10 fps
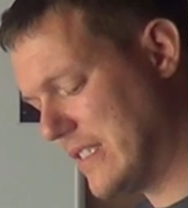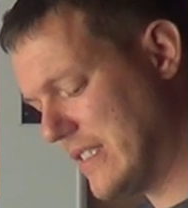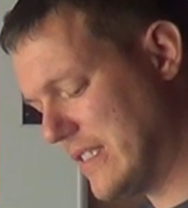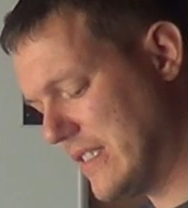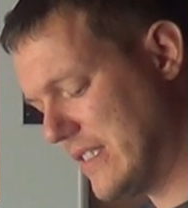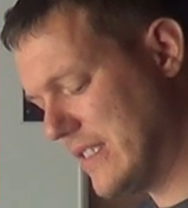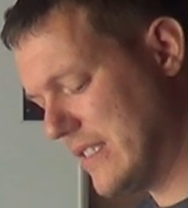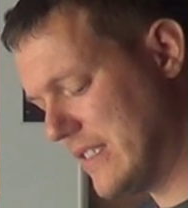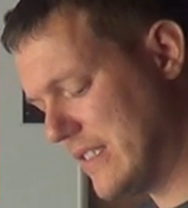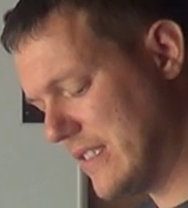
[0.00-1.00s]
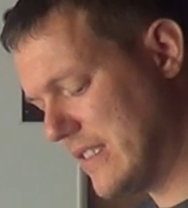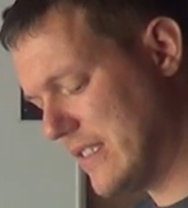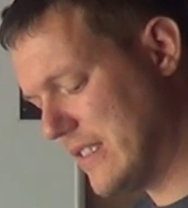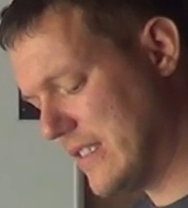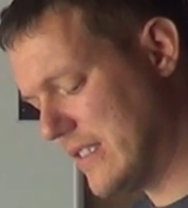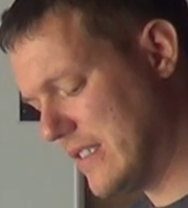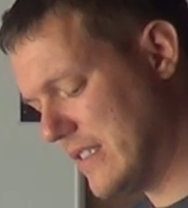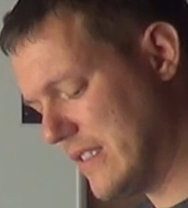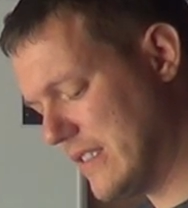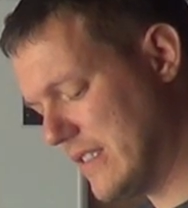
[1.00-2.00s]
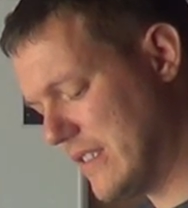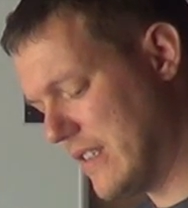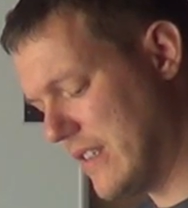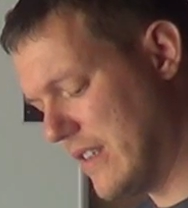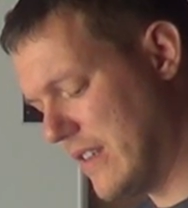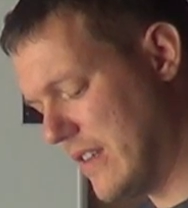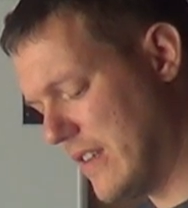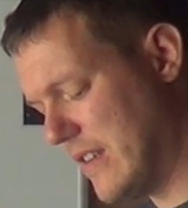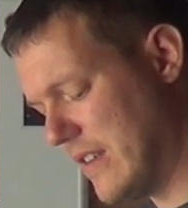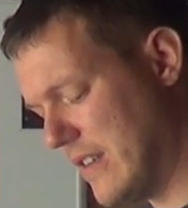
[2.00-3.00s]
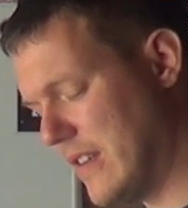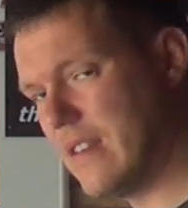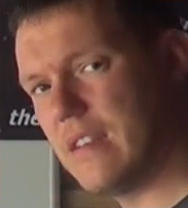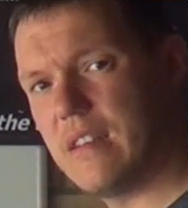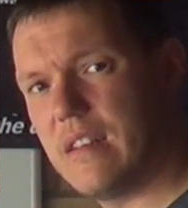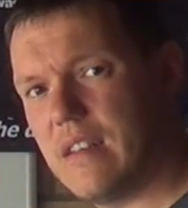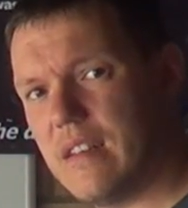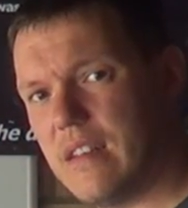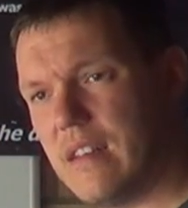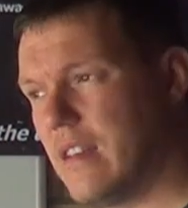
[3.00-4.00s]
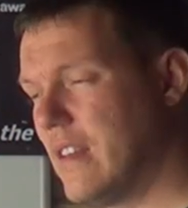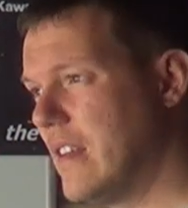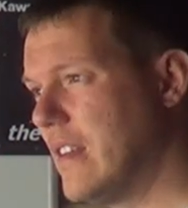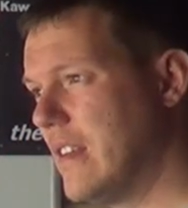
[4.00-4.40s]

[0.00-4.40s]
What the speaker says: [no speech]